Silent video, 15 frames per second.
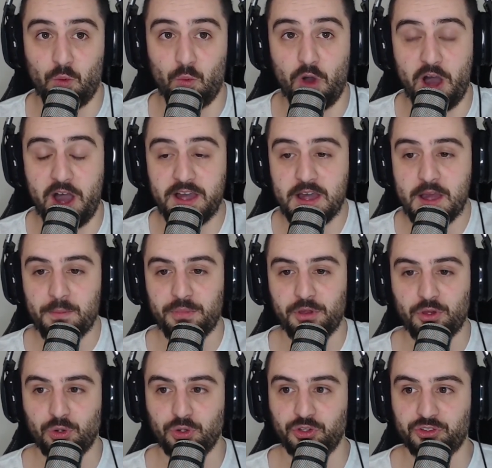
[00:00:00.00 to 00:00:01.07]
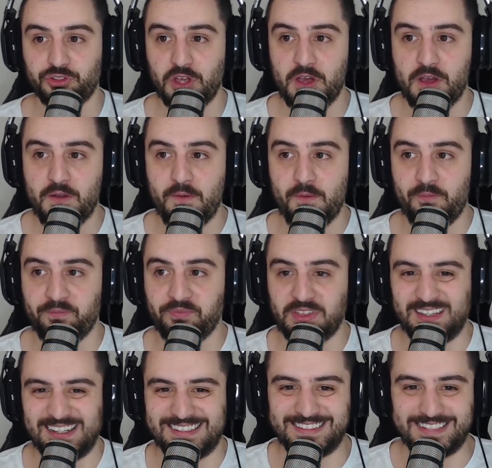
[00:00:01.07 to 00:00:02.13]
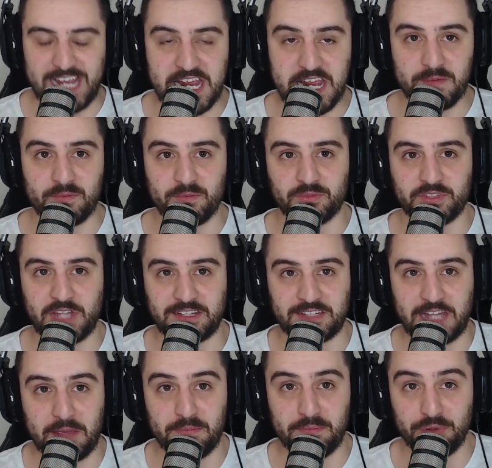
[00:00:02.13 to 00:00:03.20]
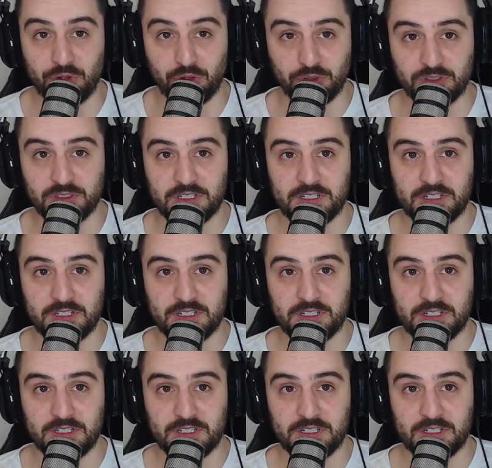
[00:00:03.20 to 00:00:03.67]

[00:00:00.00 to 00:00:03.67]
Why? Because the team that they built,